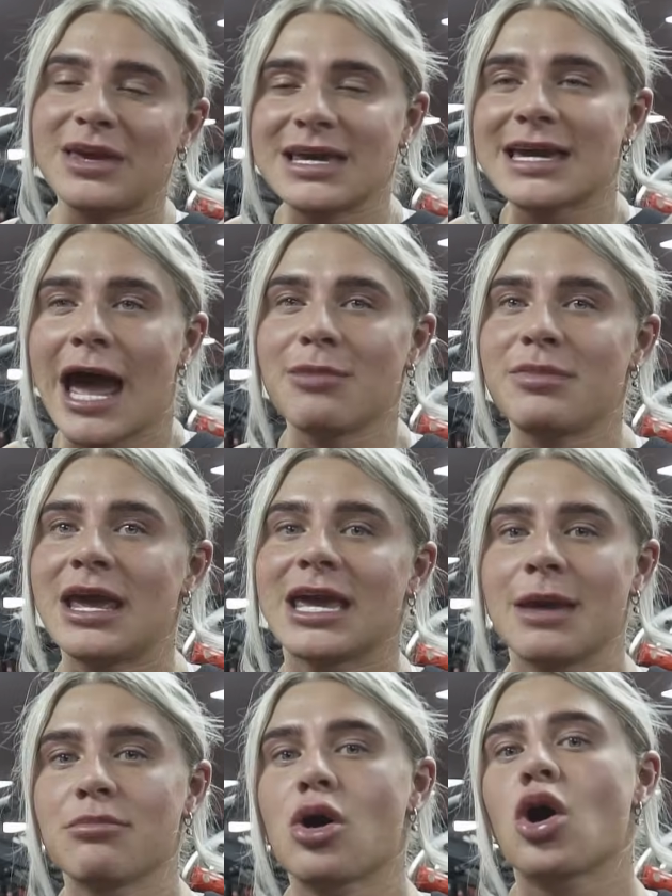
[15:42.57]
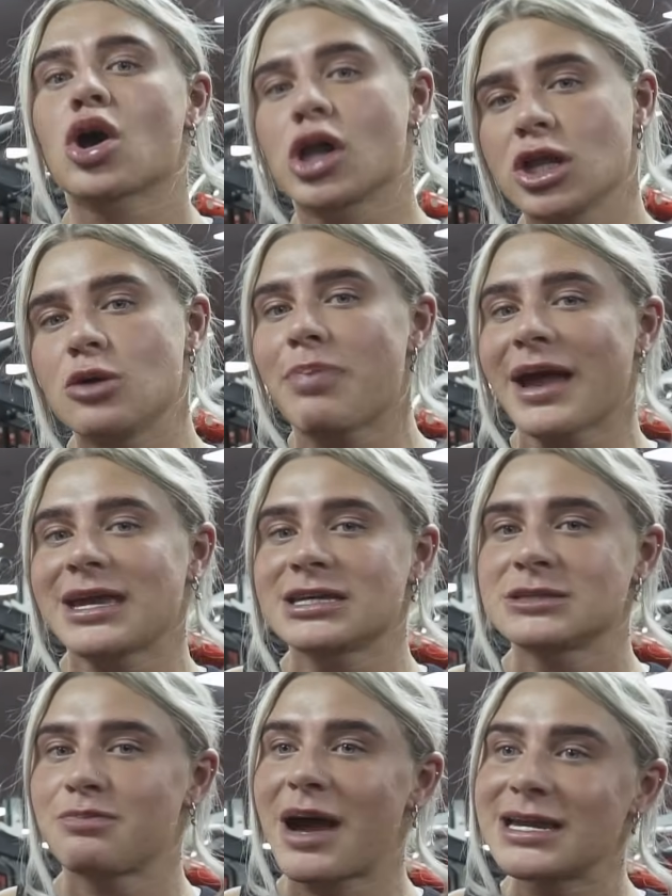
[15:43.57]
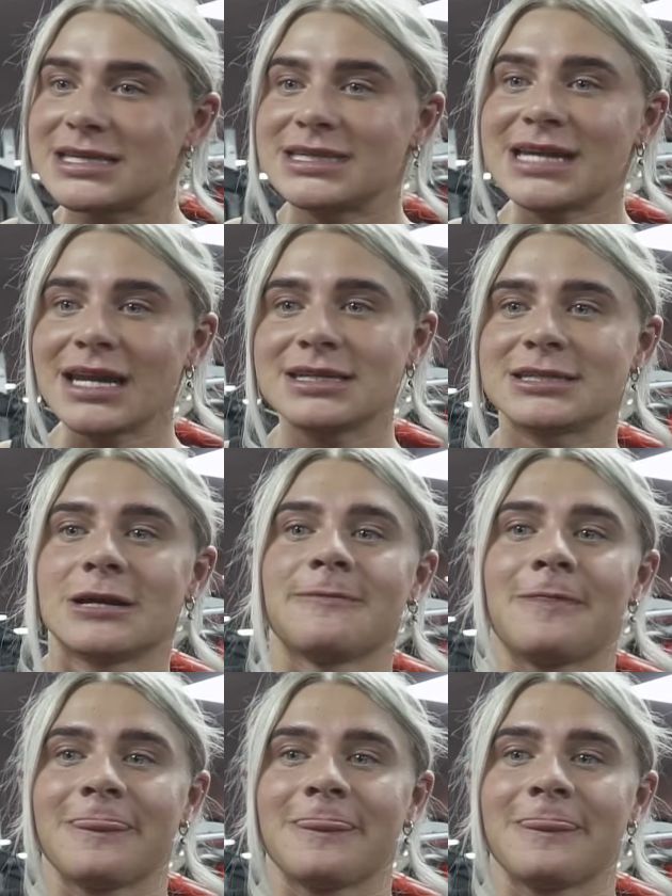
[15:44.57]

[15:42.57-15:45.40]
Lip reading: but you can make it more glute biased by your stance